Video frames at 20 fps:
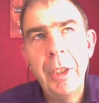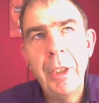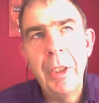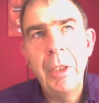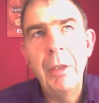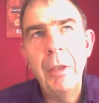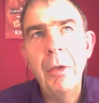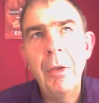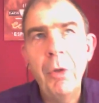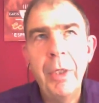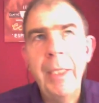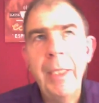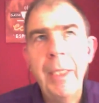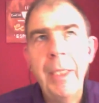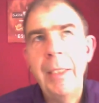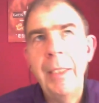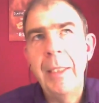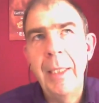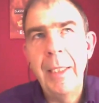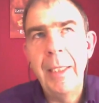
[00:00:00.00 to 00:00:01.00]
can look
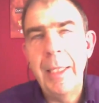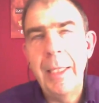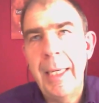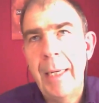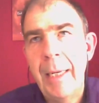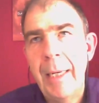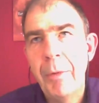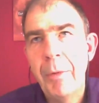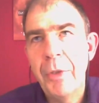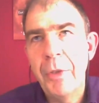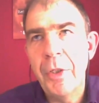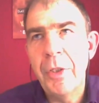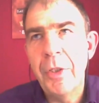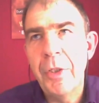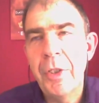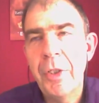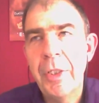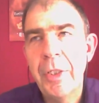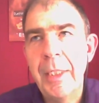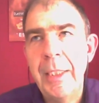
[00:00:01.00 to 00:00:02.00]
in houses and
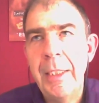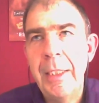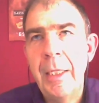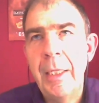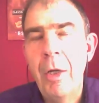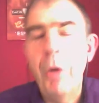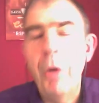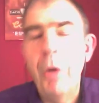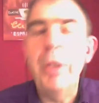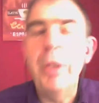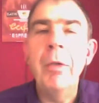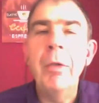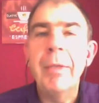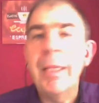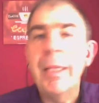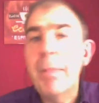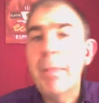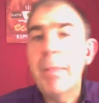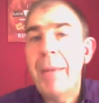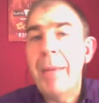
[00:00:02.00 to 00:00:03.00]
see, or you can look
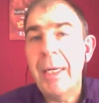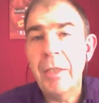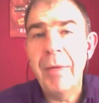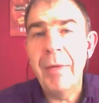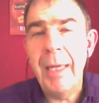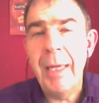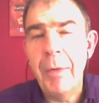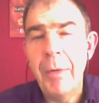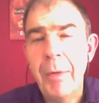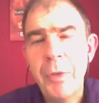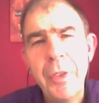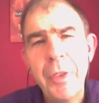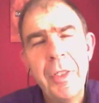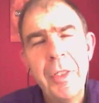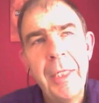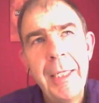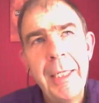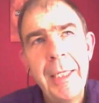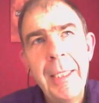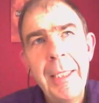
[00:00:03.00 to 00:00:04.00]
down the backs of houses and
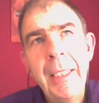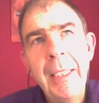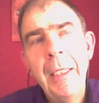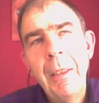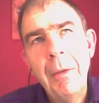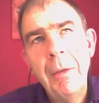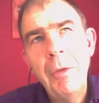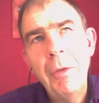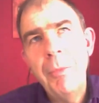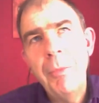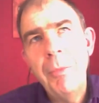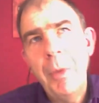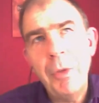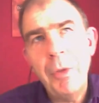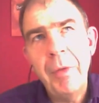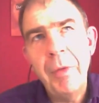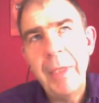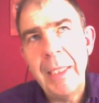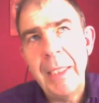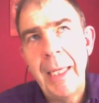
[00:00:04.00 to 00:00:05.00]
see, well, most
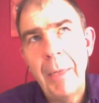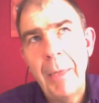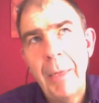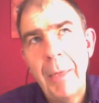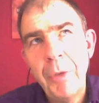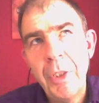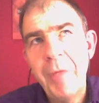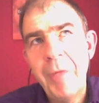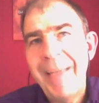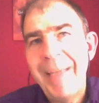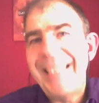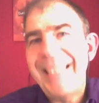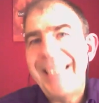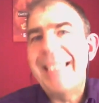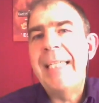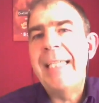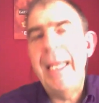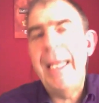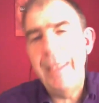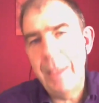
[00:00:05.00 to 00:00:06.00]
of these houses have
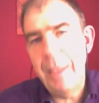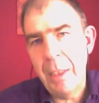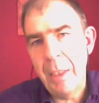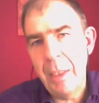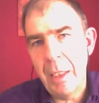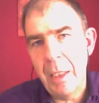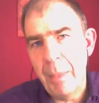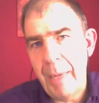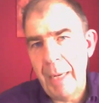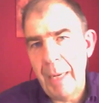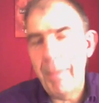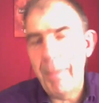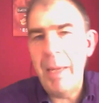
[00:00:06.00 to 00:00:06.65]
extended at the back.